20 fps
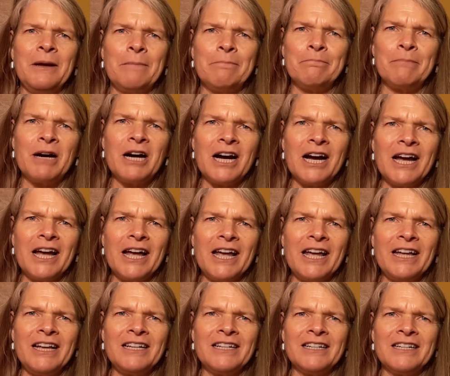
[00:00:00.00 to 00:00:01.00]

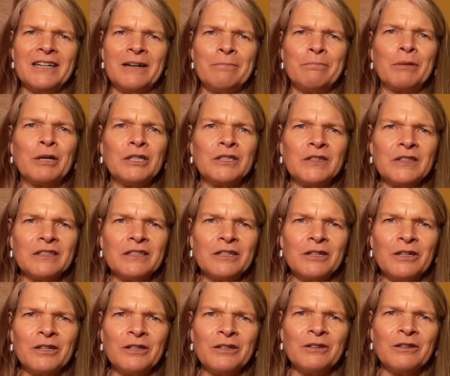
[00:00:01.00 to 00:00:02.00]
my
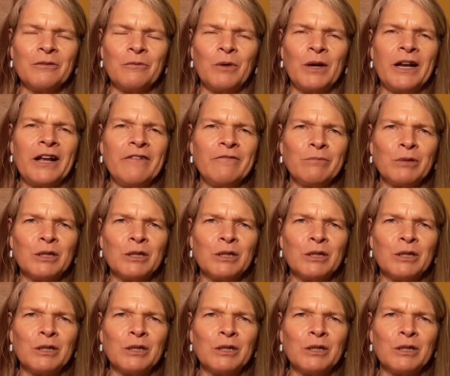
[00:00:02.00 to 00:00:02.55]
what I've